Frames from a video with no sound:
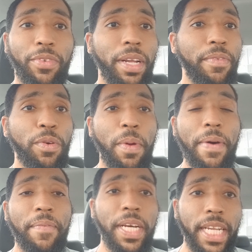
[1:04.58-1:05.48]
Really, few people
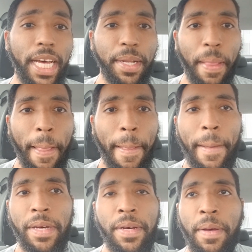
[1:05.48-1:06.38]
have done that.
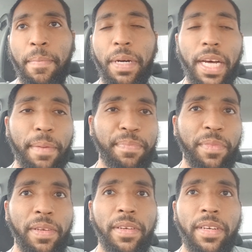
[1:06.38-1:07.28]
But, I
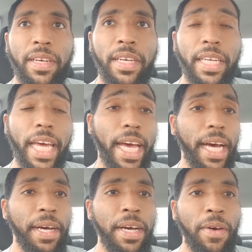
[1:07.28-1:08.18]
feel
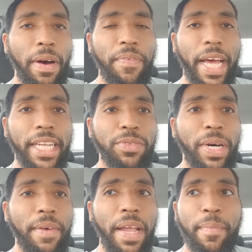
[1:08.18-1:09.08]
like in this
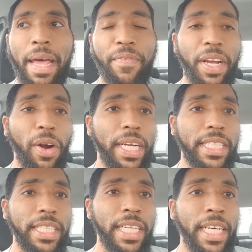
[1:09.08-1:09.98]
one, I feel like Manon Fiorot,
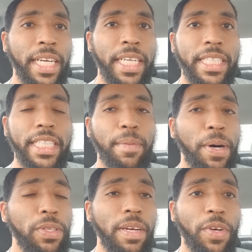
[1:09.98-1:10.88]
she's
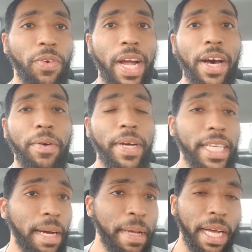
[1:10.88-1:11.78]
composed enough on the ground,
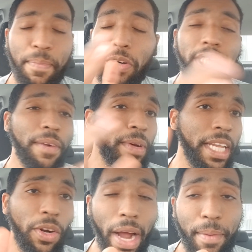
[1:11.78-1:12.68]
composed enough in
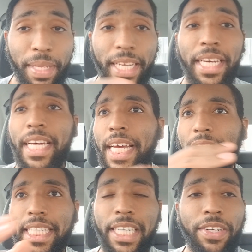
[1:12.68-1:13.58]
the grappling,
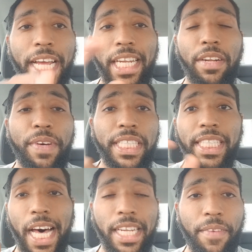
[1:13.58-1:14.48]
and her takedown defense is
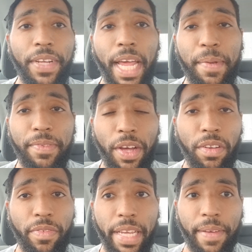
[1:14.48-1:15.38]
solid enough to keep the fight on the
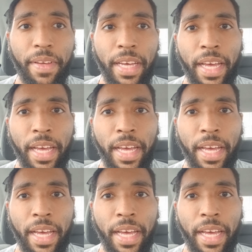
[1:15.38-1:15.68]
feet.